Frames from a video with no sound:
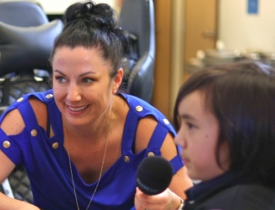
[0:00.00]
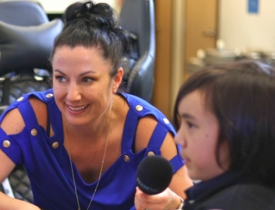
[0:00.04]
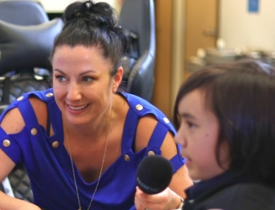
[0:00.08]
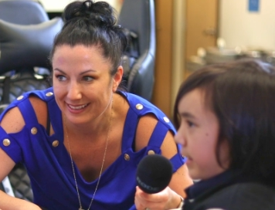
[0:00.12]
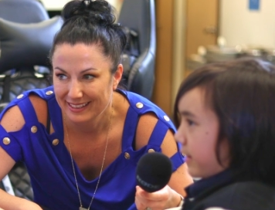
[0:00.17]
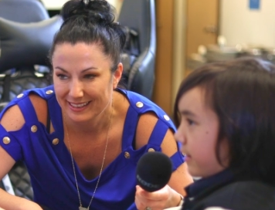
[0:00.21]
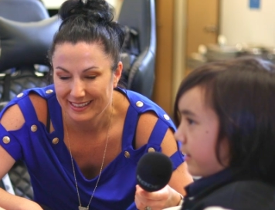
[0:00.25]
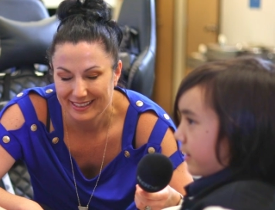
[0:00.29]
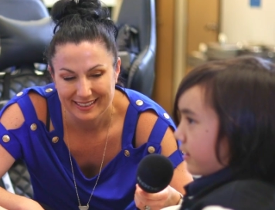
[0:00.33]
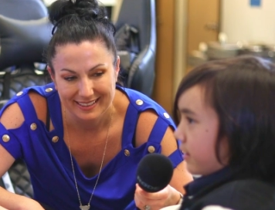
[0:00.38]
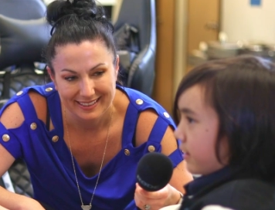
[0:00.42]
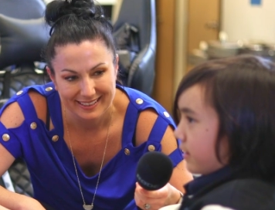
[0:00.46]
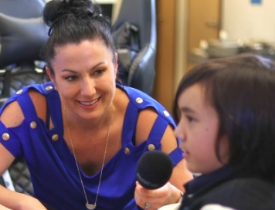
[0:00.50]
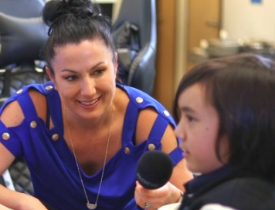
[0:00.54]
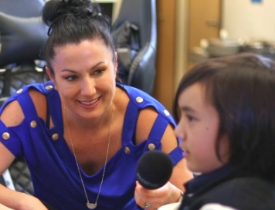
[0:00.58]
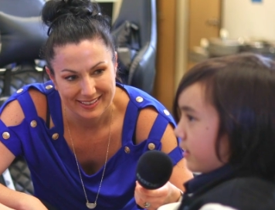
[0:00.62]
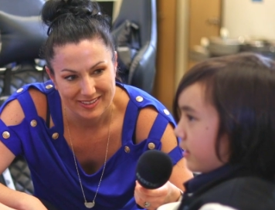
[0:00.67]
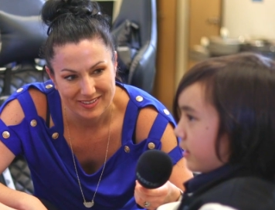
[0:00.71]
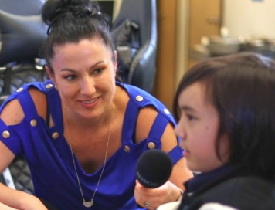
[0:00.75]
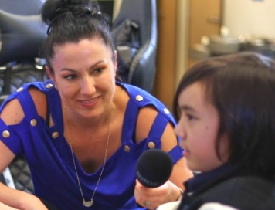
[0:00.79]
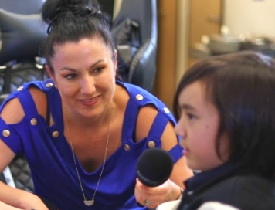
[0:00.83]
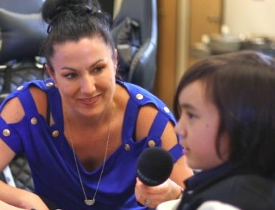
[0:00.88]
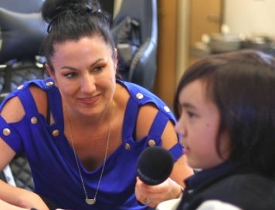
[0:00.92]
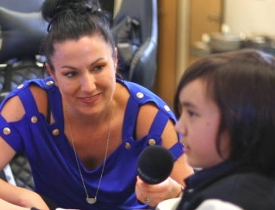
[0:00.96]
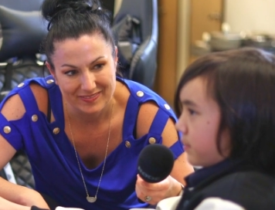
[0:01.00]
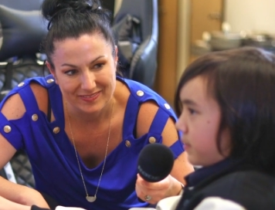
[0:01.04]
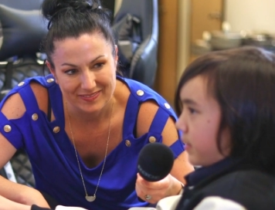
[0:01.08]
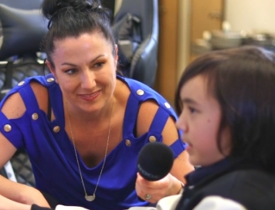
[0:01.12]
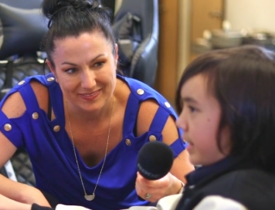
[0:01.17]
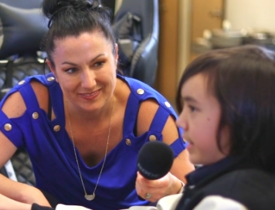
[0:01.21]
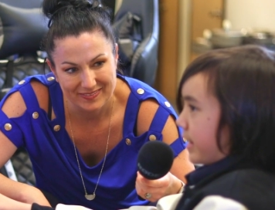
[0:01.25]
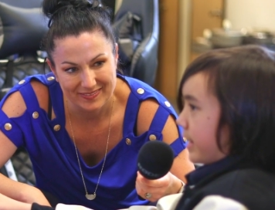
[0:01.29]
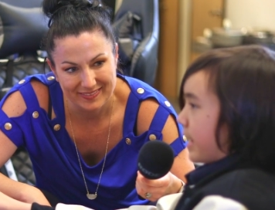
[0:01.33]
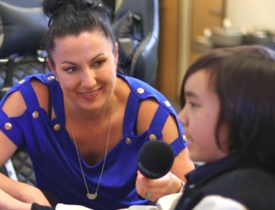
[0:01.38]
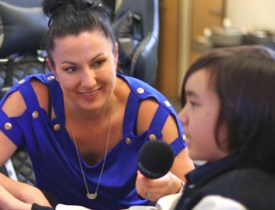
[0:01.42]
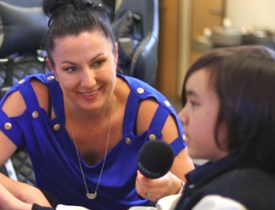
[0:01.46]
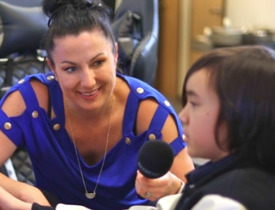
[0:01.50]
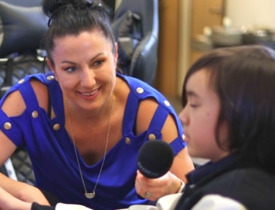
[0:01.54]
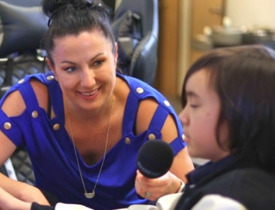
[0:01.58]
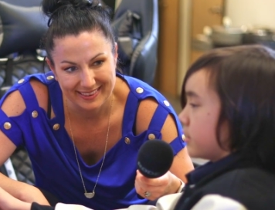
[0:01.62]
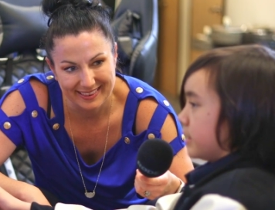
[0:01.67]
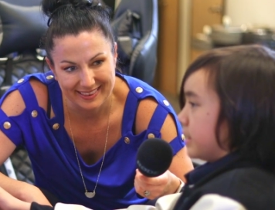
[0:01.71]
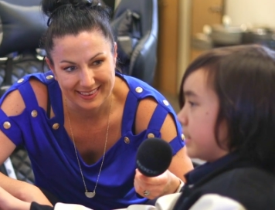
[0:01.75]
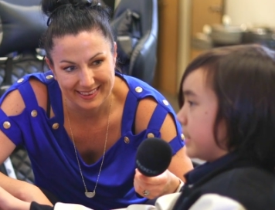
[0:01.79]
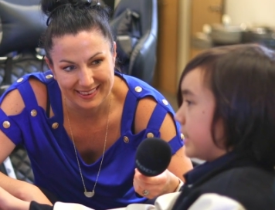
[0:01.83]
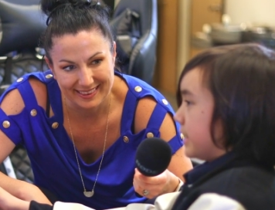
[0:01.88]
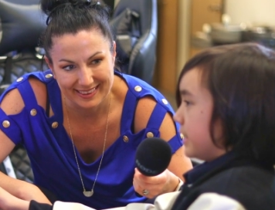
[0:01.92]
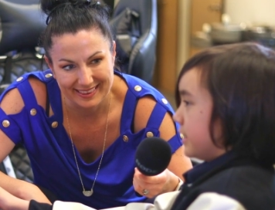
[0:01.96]
Speaker 1: But um, I
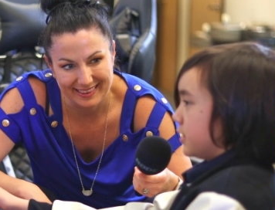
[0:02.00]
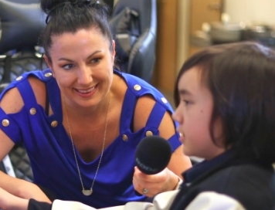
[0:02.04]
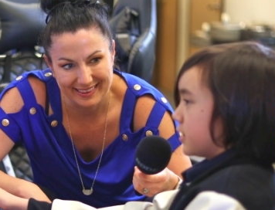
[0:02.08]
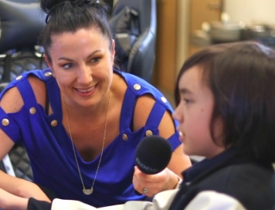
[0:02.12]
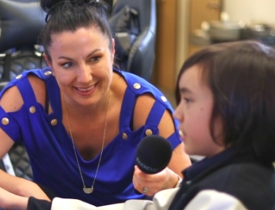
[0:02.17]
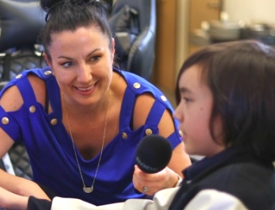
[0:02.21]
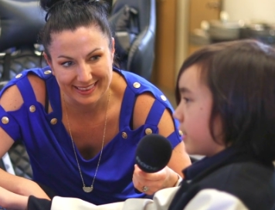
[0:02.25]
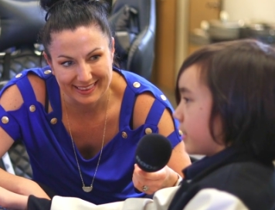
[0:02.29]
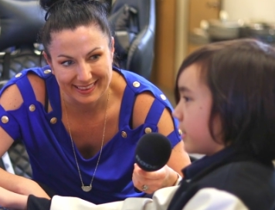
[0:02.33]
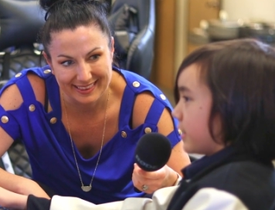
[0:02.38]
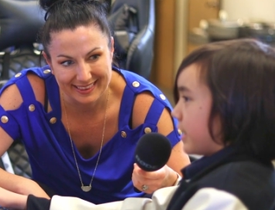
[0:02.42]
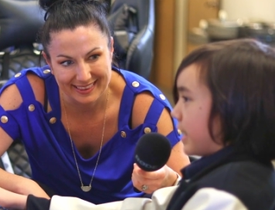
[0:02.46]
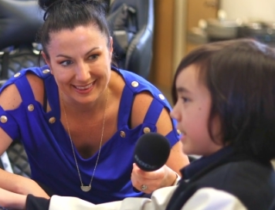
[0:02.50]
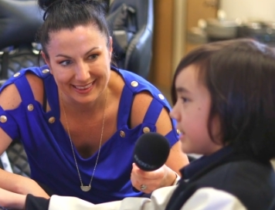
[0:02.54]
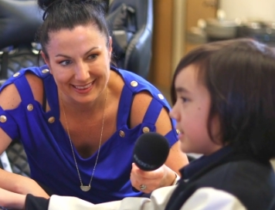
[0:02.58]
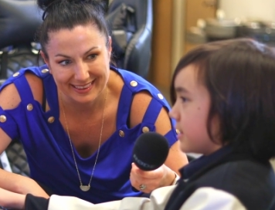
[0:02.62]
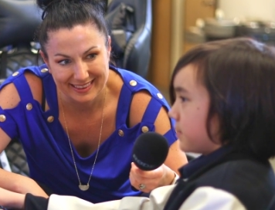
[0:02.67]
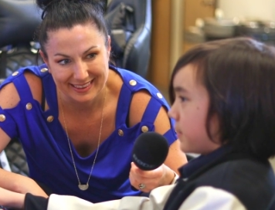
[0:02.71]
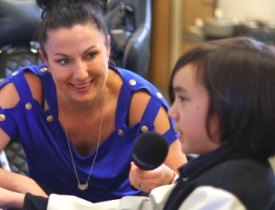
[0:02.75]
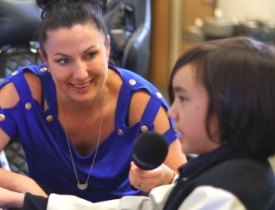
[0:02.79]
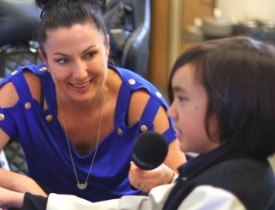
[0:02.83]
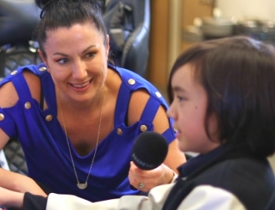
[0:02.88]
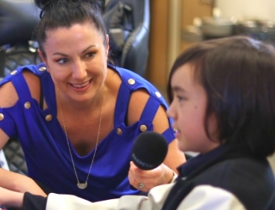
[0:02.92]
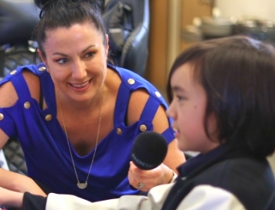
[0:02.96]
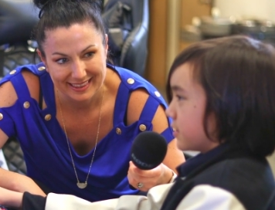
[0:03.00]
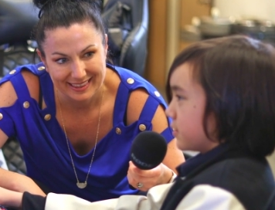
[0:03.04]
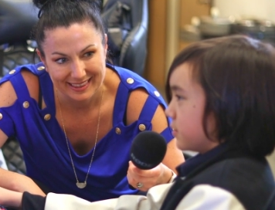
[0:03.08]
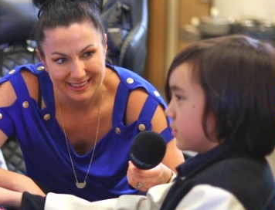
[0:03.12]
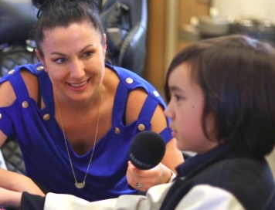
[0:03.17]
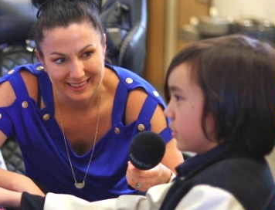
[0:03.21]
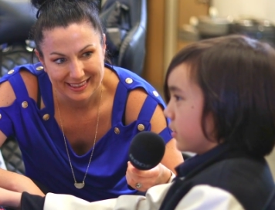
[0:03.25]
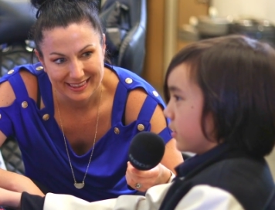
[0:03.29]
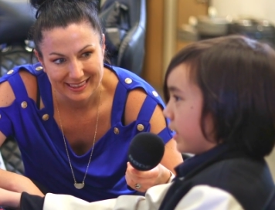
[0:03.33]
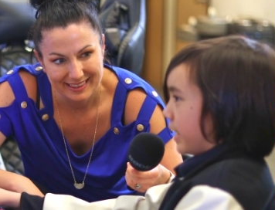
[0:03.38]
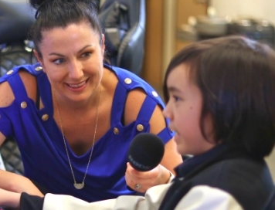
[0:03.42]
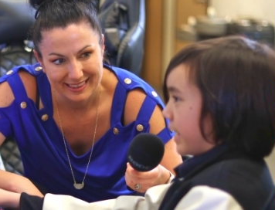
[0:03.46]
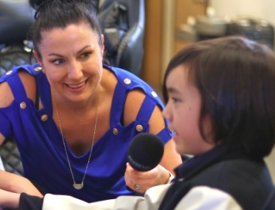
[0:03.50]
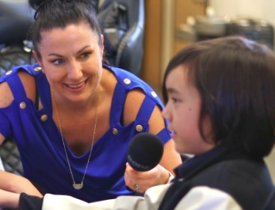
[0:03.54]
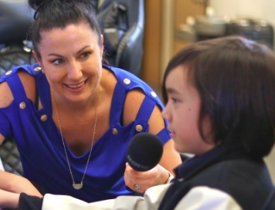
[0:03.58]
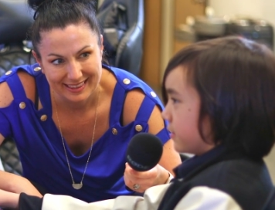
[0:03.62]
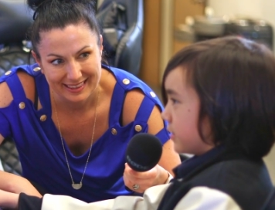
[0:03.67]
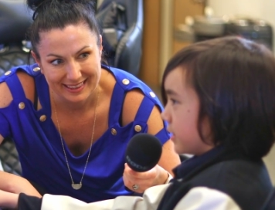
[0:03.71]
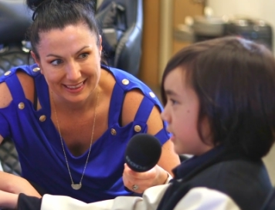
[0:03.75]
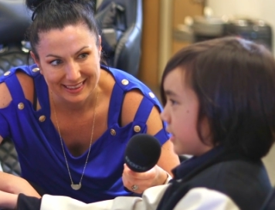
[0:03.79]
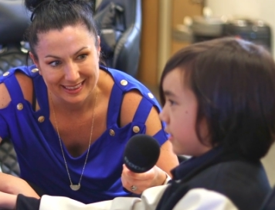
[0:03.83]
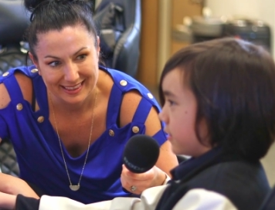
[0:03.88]
actually teach a class in my school how to